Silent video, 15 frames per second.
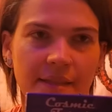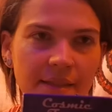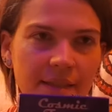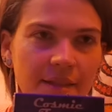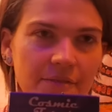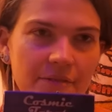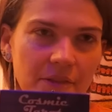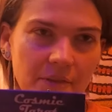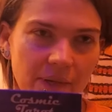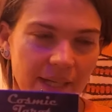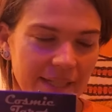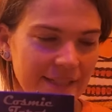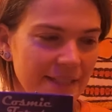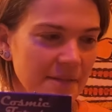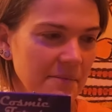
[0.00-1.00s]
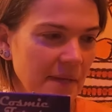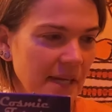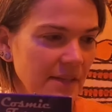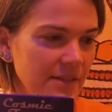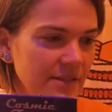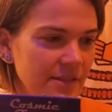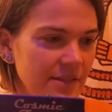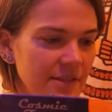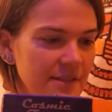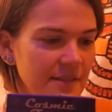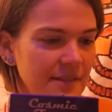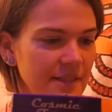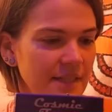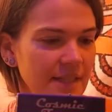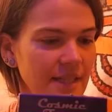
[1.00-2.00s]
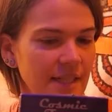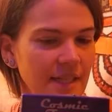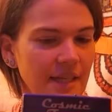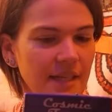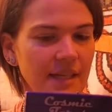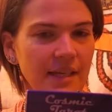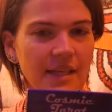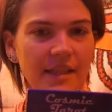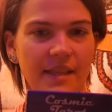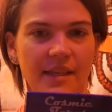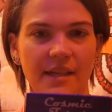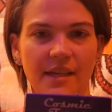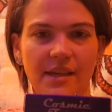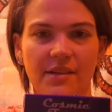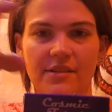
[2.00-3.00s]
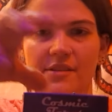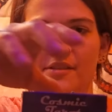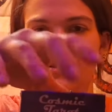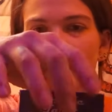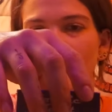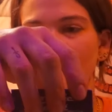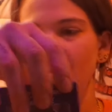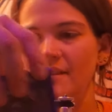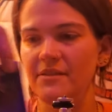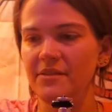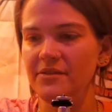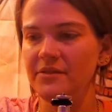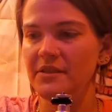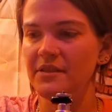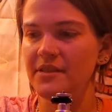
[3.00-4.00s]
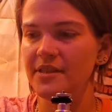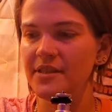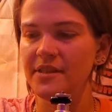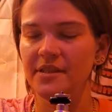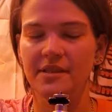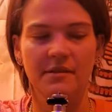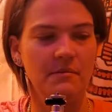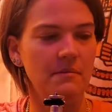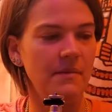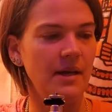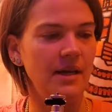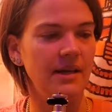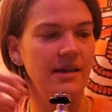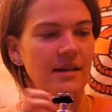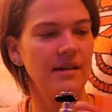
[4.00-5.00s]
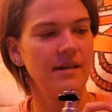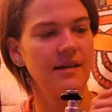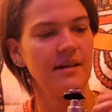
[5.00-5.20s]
love the way it smells. And then I also have my